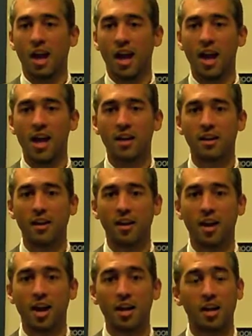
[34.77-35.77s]

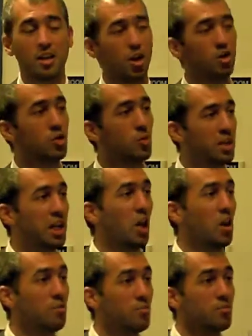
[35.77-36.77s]
And he'd also
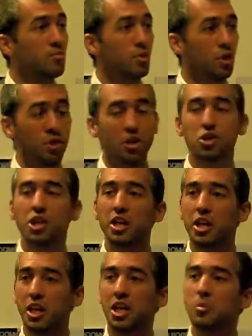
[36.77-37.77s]
begun
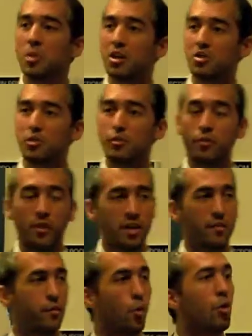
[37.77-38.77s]
initiating emails
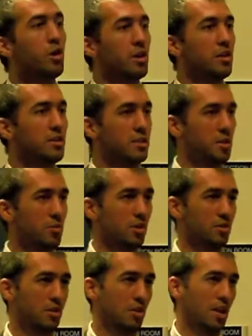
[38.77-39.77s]
and forwarding these
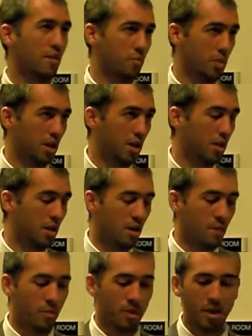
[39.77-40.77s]
emails to the FBI.
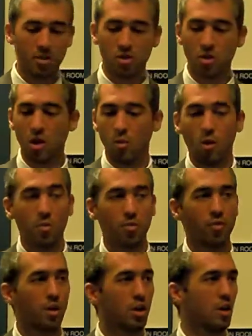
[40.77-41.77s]
And so at one
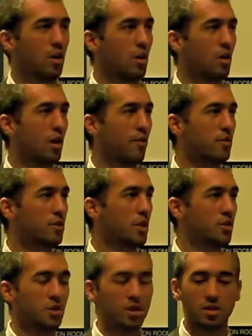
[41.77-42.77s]
point in our
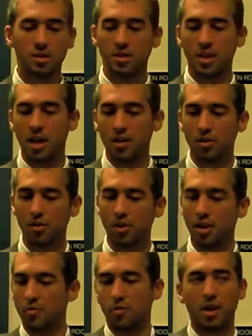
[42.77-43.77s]
conversation at this diner,
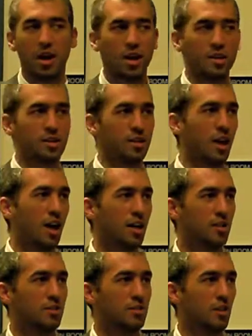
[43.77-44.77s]
the FBI
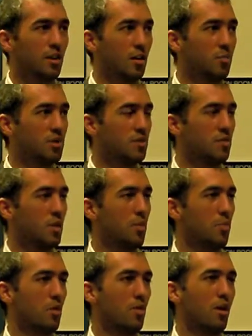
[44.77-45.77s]
slides a piece of
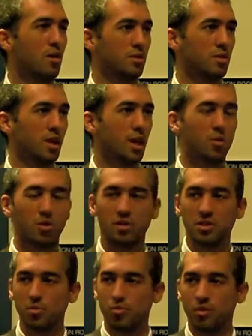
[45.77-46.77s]
paper across the table, and
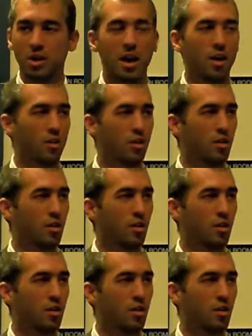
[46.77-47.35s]
it's a printout